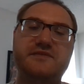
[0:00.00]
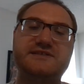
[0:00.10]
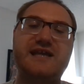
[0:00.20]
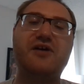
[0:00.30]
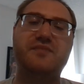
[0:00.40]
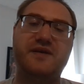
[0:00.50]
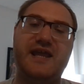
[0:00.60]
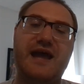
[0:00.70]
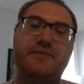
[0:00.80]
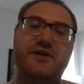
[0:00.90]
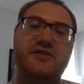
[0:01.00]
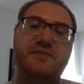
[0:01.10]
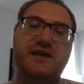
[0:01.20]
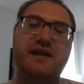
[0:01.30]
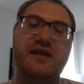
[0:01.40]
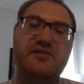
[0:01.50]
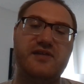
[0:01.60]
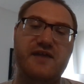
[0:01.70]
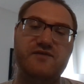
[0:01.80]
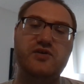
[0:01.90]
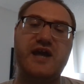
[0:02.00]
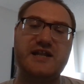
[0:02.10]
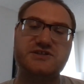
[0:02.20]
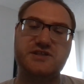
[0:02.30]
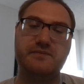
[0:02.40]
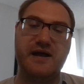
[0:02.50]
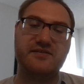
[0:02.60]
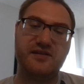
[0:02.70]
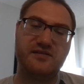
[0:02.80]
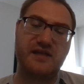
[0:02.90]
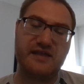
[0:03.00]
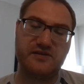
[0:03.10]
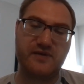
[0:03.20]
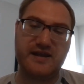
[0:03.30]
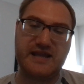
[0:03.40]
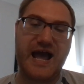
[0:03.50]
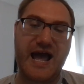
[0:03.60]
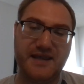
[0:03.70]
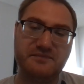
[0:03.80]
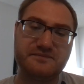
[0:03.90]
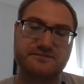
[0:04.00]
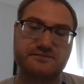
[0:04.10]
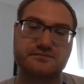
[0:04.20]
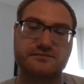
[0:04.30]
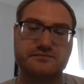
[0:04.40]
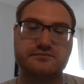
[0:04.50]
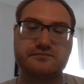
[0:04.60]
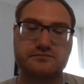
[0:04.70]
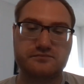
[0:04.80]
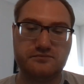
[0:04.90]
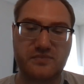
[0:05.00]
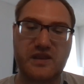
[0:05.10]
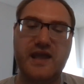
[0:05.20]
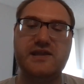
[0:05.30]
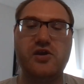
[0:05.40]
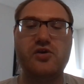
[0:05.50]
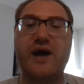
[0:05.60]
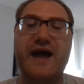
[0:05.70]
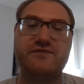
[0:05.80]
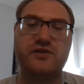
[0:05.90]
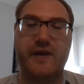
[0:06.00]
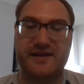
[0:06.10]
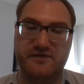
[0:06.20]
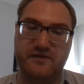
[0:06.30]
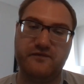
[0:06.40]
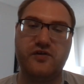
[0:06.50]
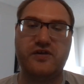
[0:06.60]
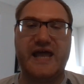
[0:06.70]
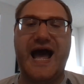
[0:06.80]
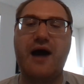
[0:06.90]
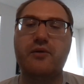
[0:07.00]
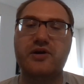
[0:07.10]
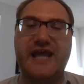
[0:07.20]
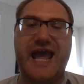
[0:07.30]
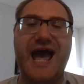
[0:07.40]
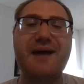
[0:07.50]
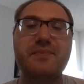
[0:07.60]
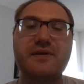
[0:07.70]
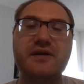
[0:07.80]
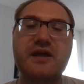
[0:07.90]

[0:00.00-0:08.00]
South Minneapolis, because if you catch the buses at the right time, and you don't have to wait for the hour gap,